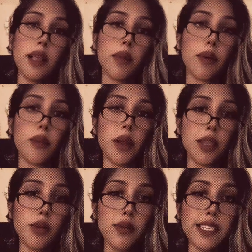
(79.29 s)
But when
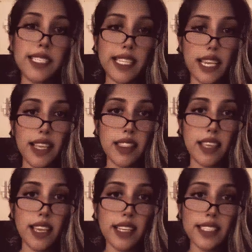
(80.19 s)
you see
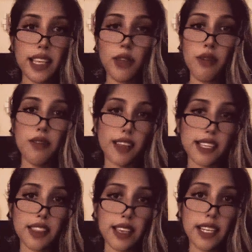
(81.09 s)
things and you
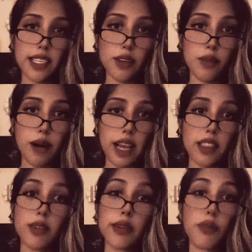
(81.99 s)
envision things in your mind,
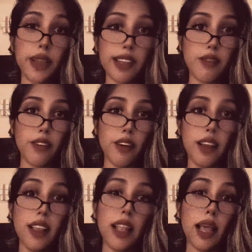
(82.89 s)
there's a reason for it.
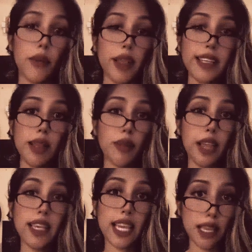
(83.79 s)
Like what I said, when I
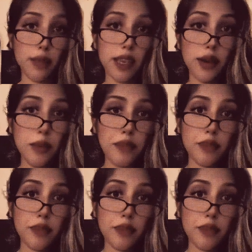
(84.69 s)
came here,